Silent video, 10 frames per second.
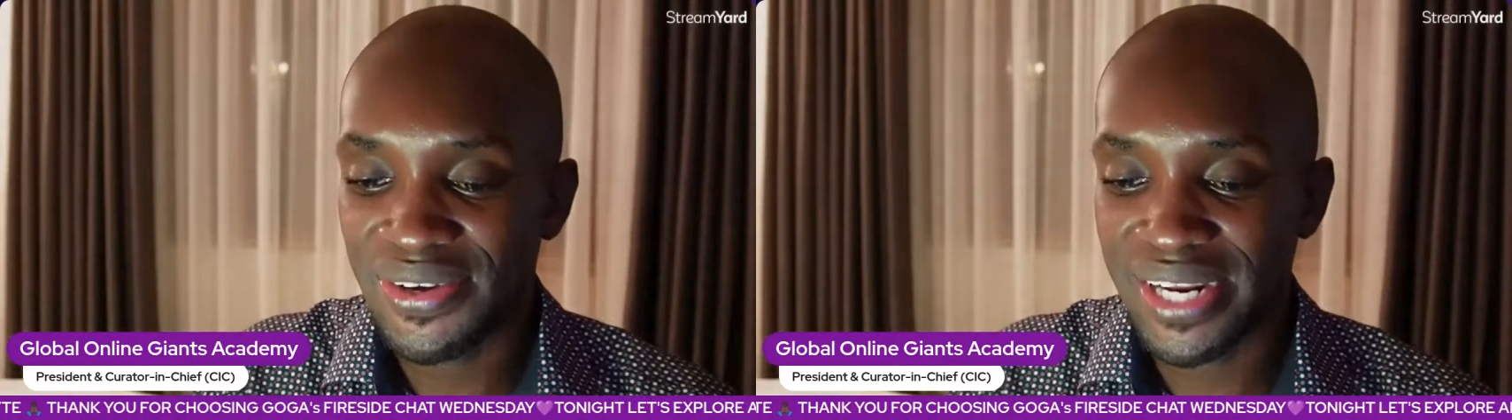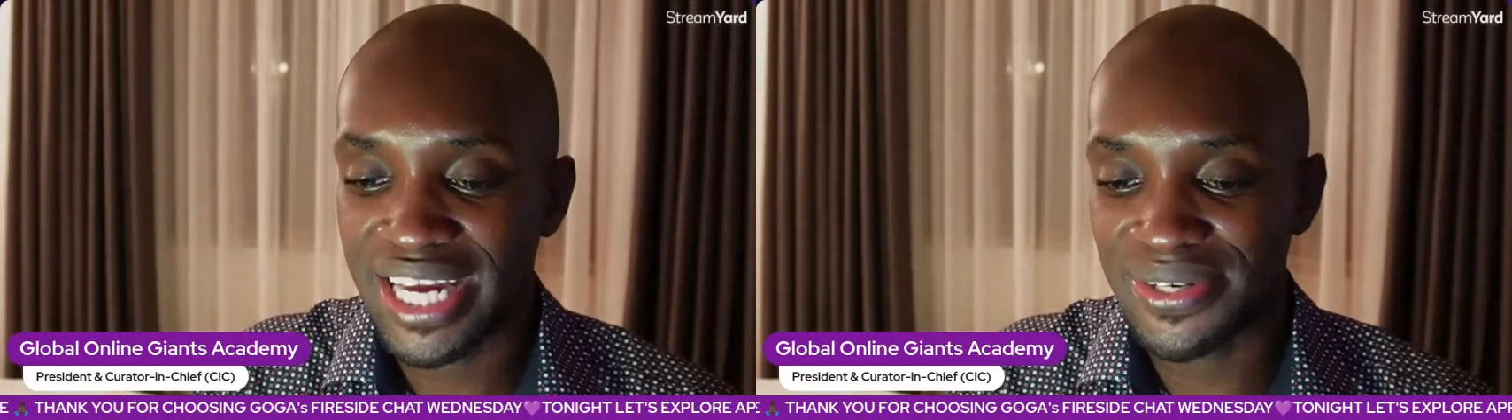
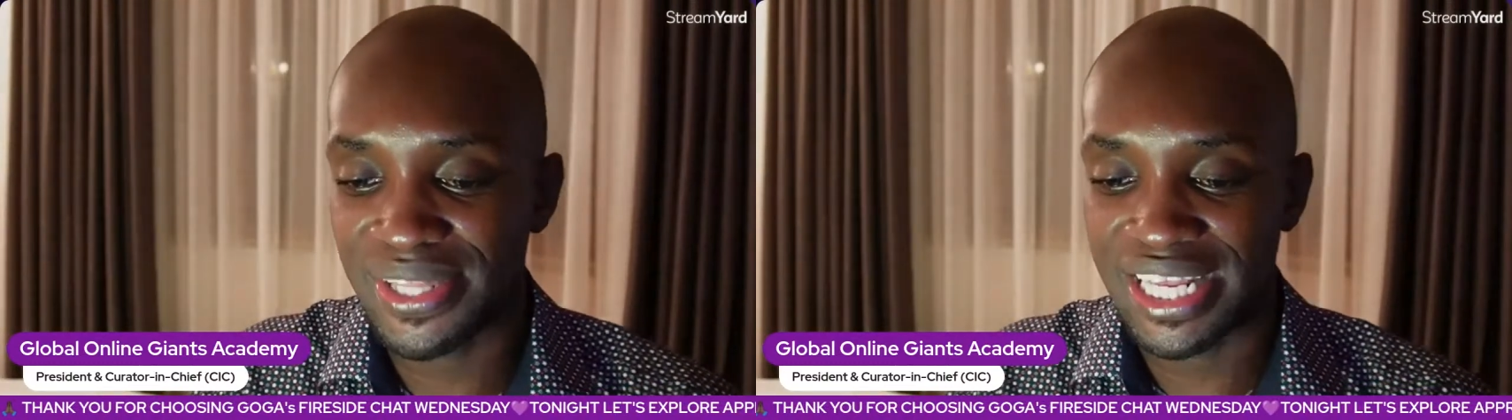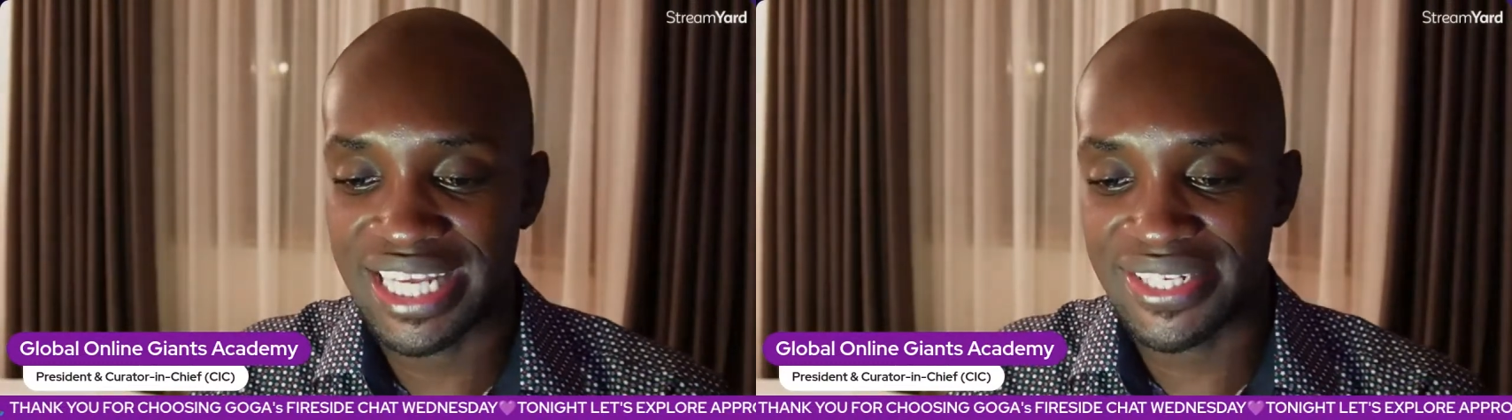Get all
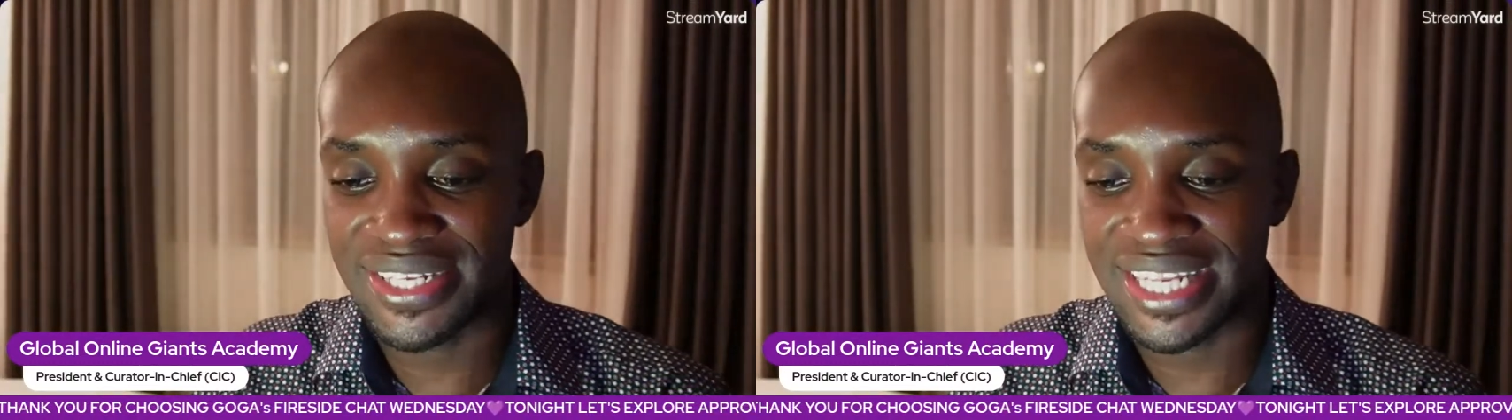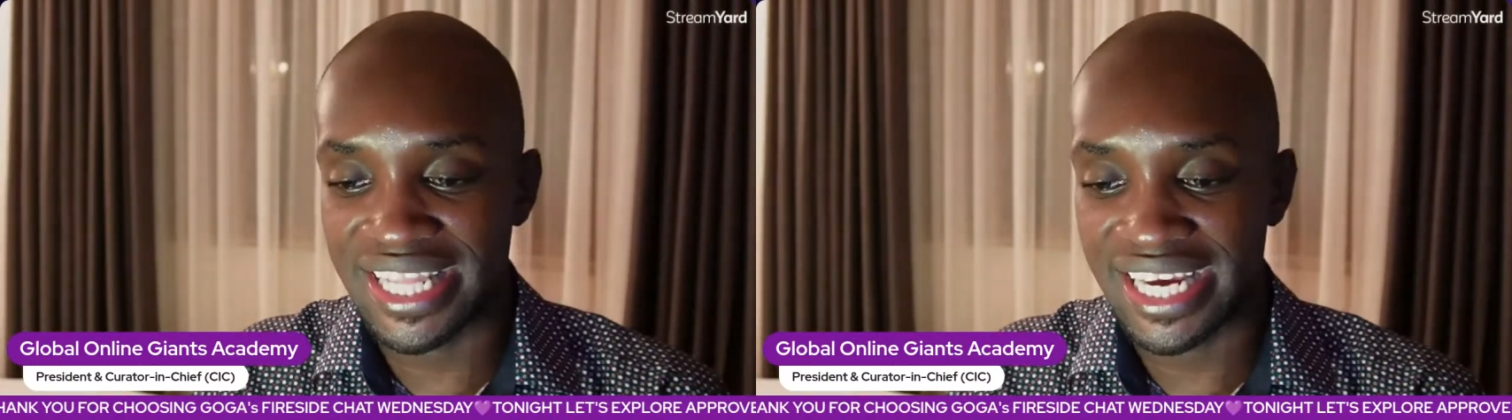the
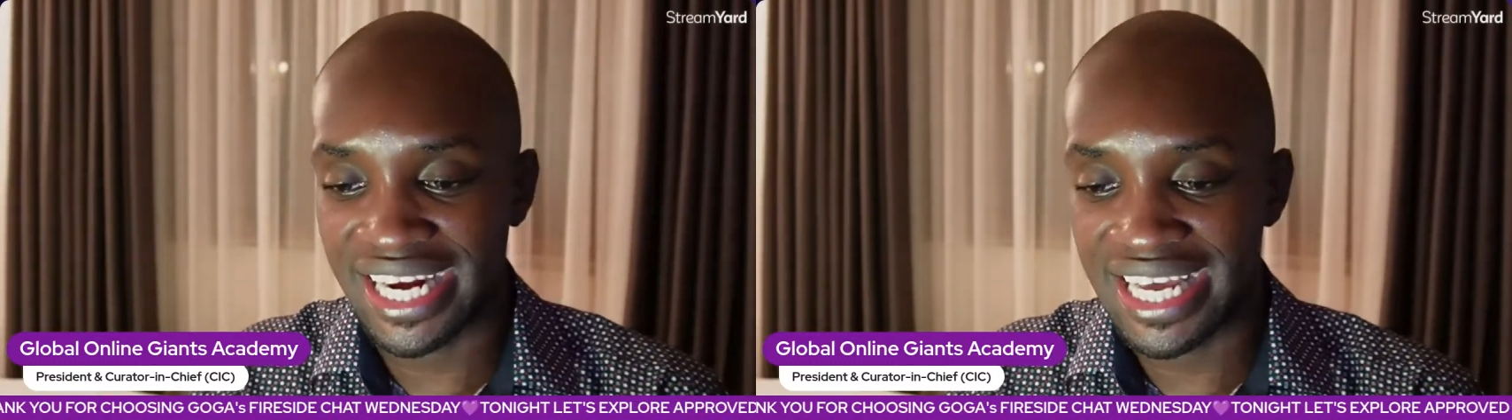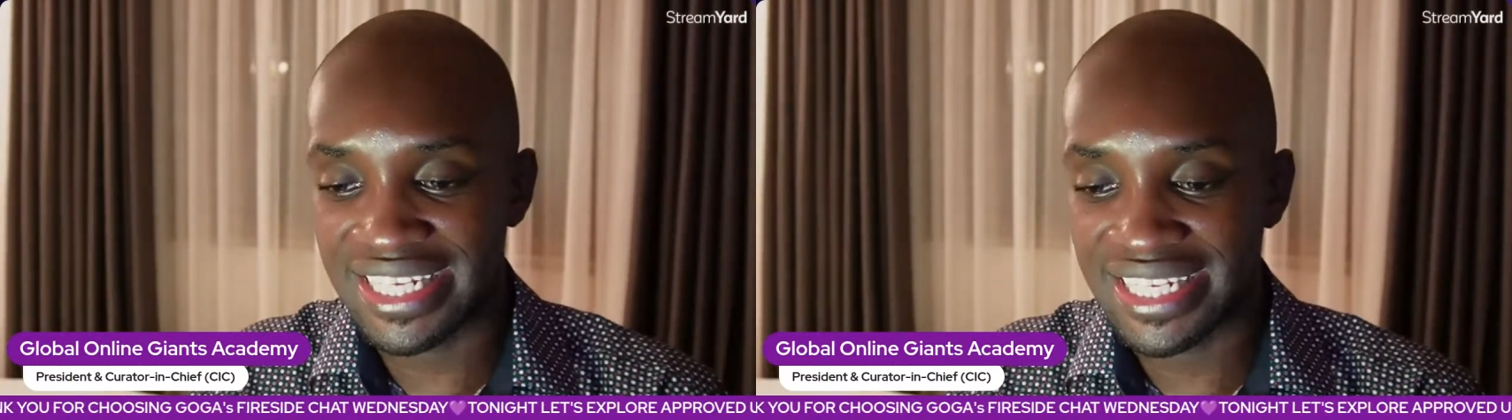lessons of the
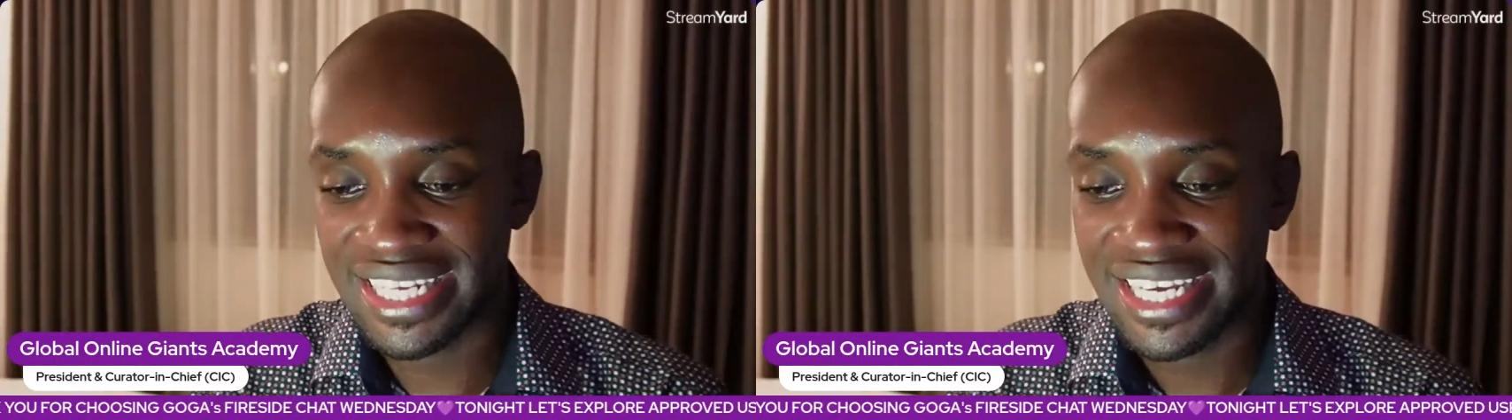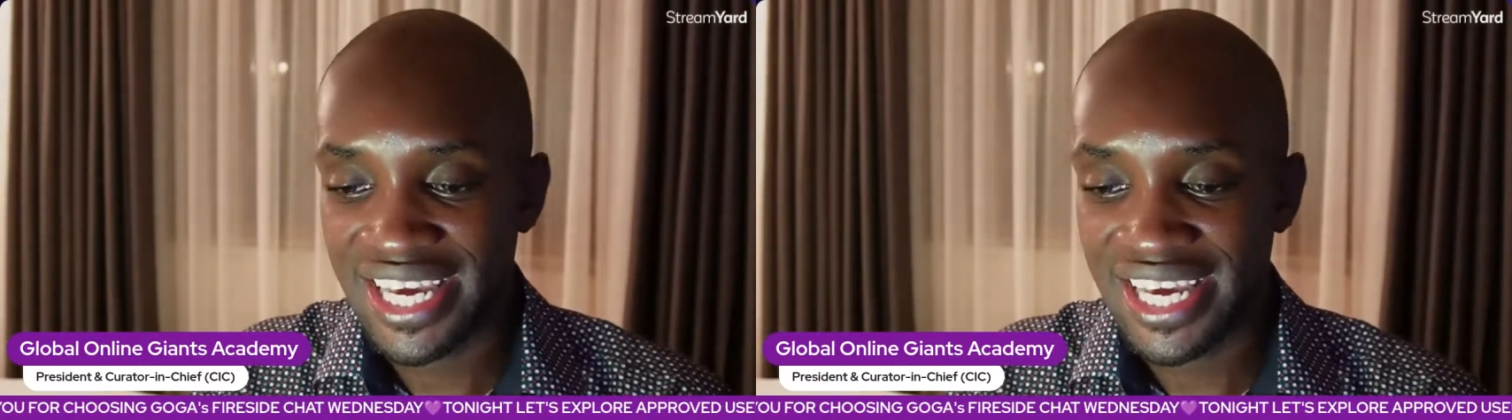class.